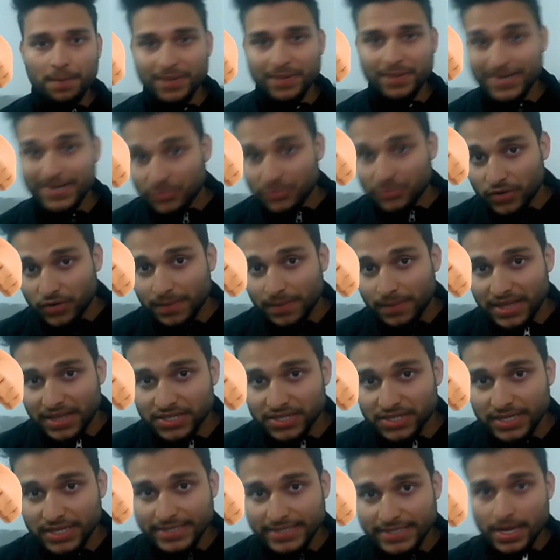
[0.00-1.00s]
I played 3
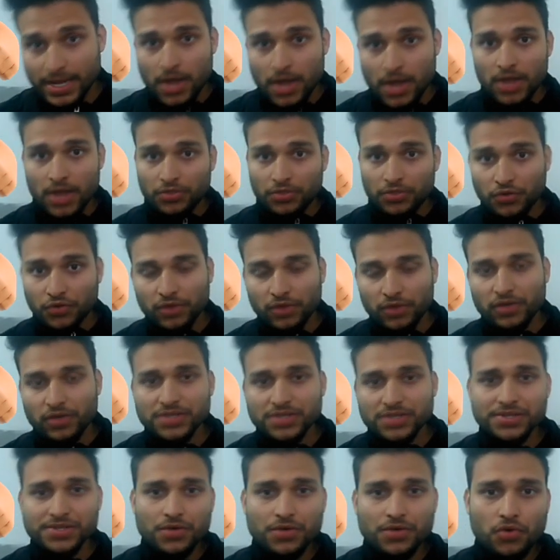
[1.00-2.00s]
matches, 3
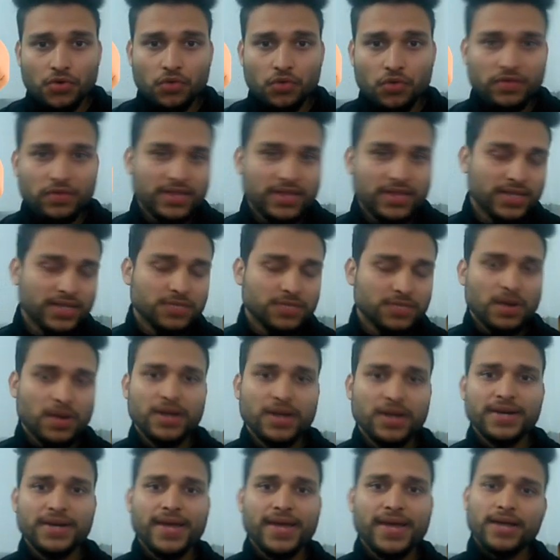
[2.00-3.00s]
wins in a row with that
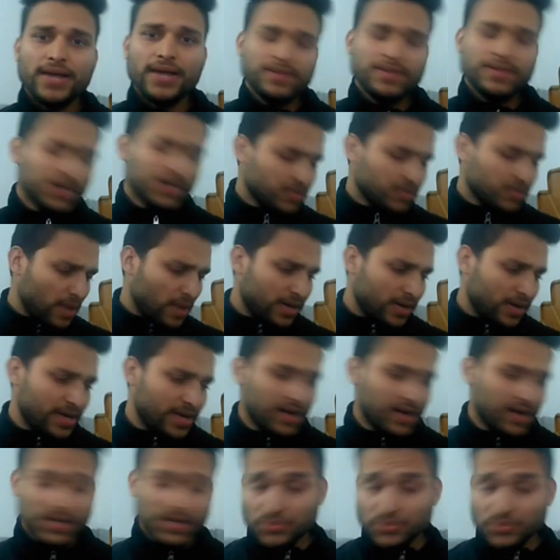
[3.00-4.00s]
Sparky deck. That Sparky
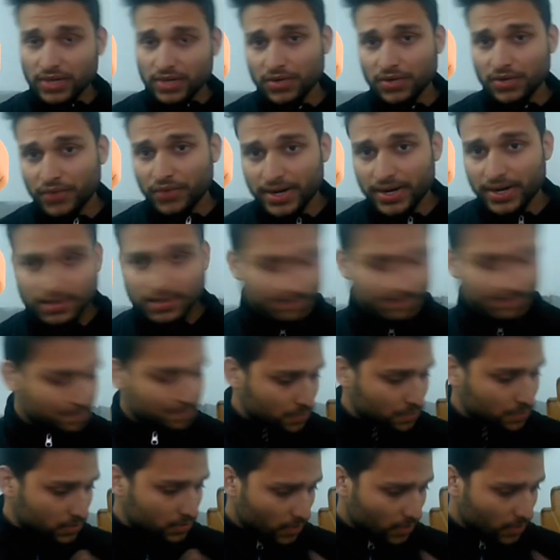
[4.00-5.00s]
deck is really great.
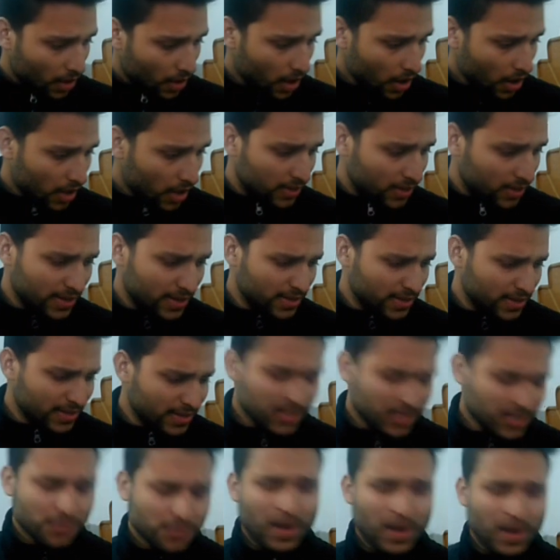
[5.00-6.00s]

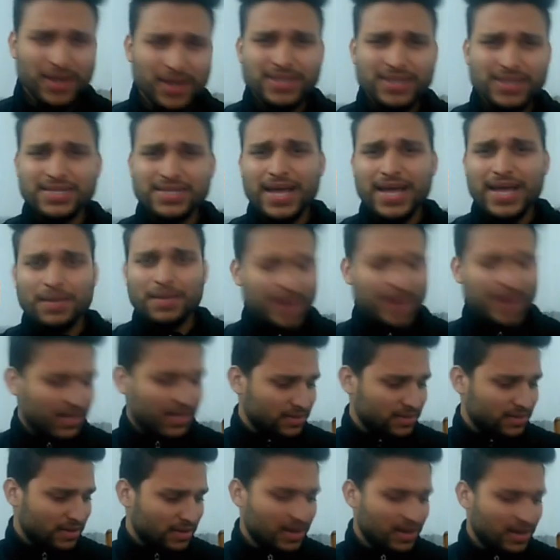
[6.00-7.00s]
That Sparky is like,
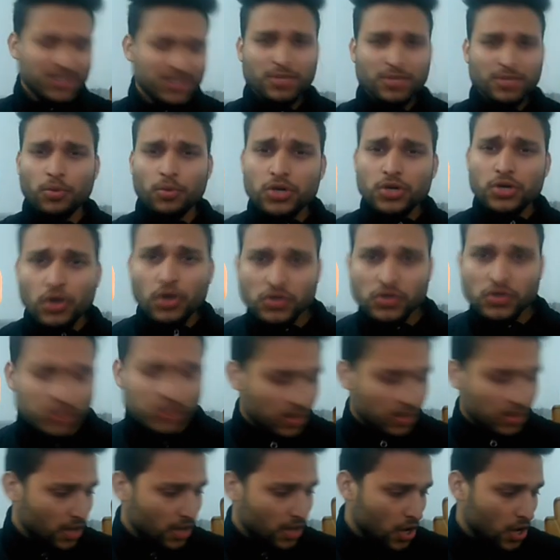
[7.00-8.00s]
man, it's a
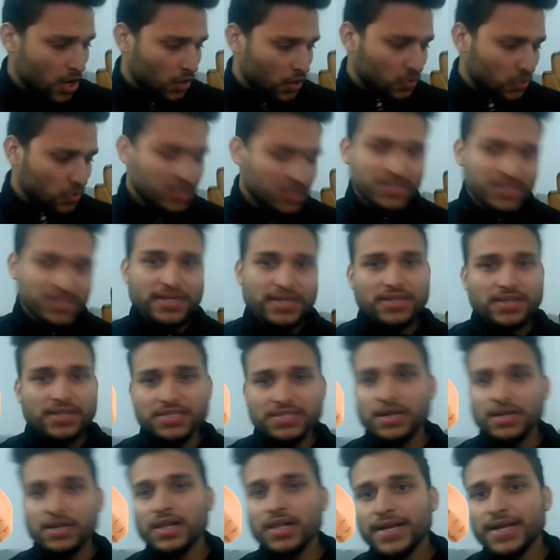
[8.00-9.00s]
bulldozer. You just need a
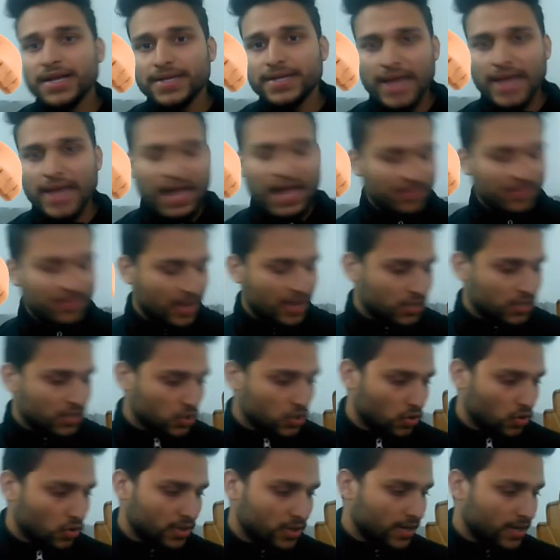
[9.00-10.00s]
single hit and
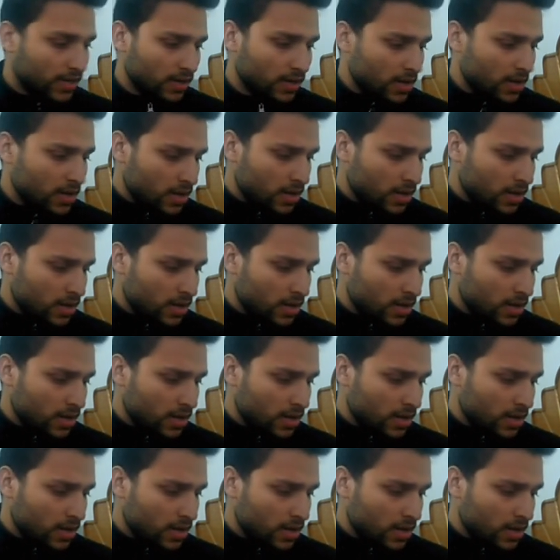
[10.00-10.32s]
that's all.